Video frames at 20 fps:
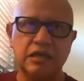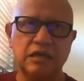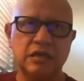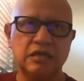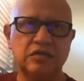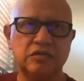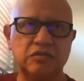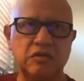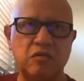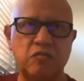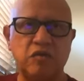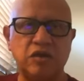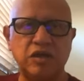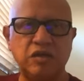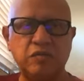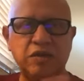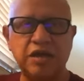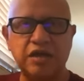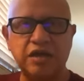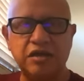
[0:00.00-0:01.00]
And so I really
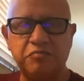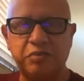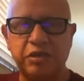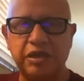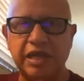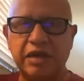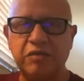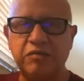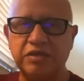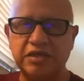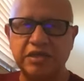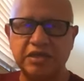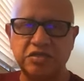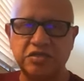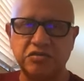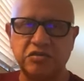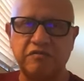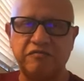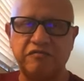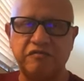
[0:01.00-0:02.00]
wanted to play with that
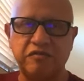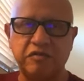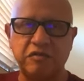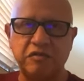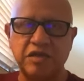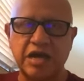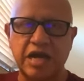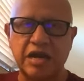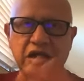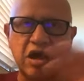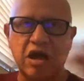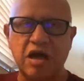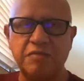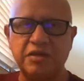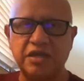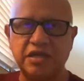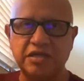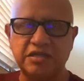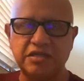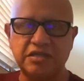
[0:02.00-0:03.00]
sort of that
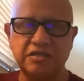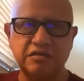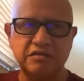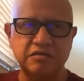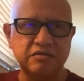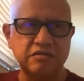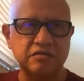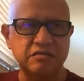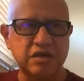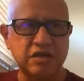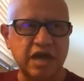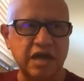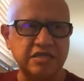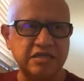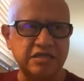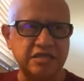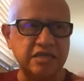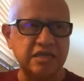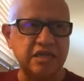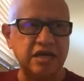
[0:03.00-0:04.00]
ominous
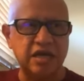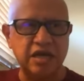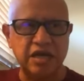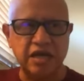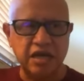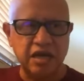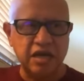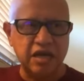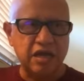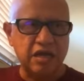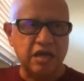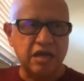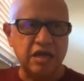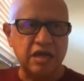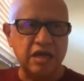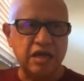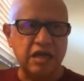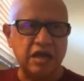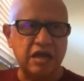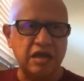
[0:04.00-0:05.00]
idea.
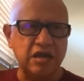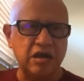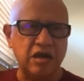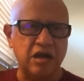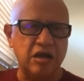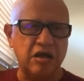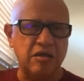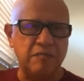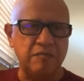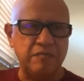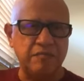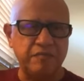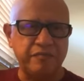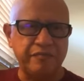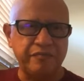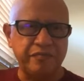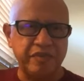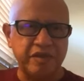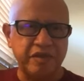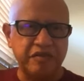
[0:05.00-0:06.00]
And um,
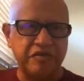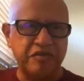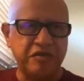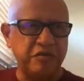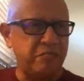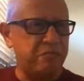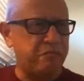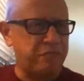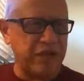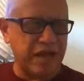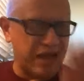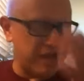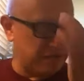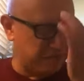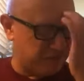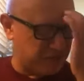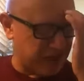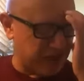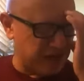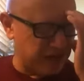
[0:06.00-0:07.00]
the
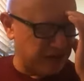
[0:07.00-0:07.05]
I